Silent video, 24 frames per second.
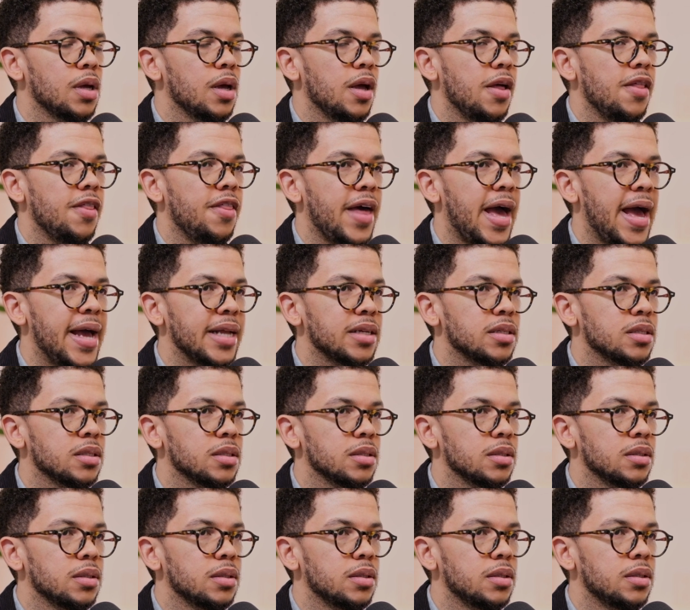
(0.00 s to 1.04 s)
that
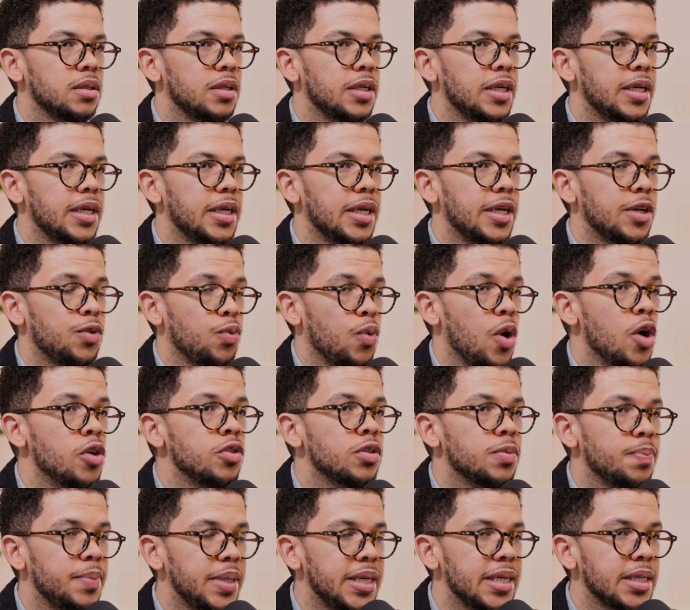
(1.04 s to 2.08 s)
it
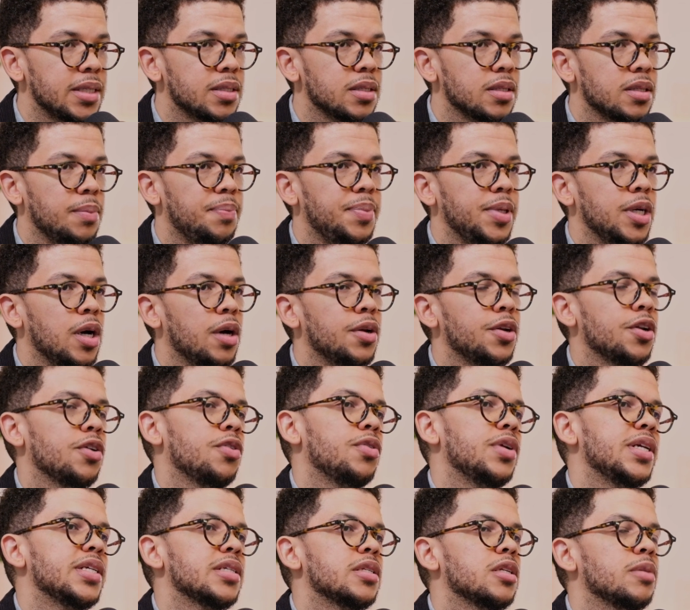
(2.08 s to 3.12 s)
won't meet the beyond a
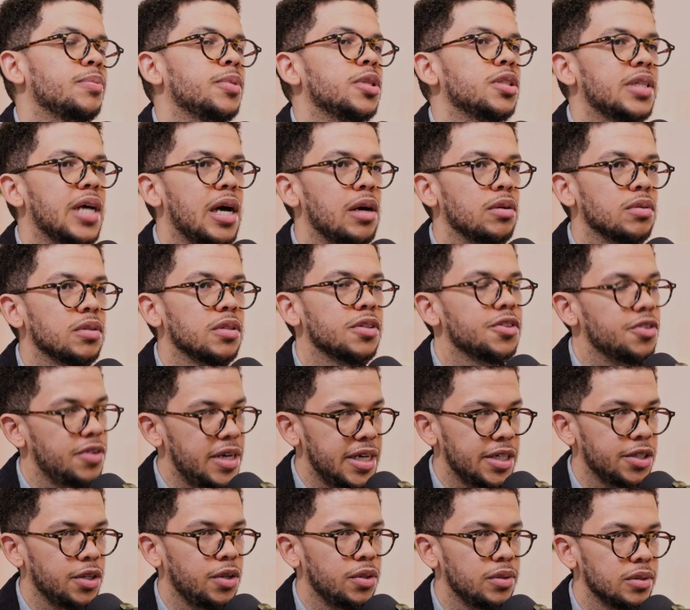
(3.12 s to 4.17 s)
reasonable doubt
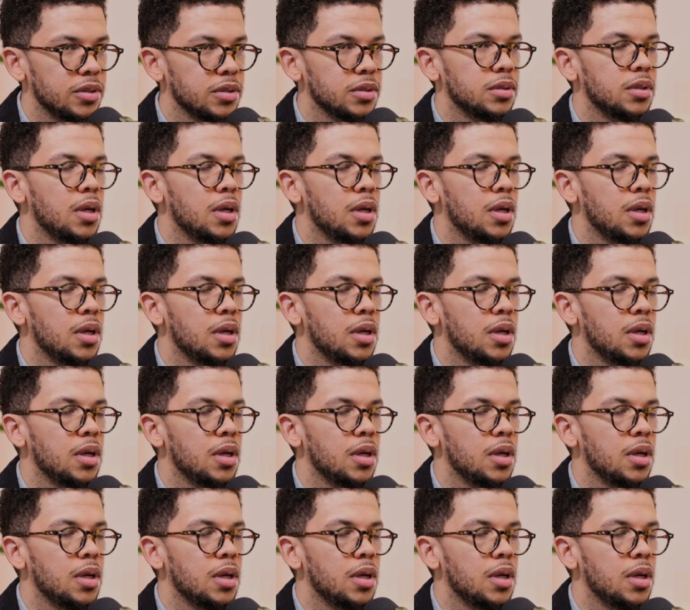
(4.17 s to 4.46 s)
threshold.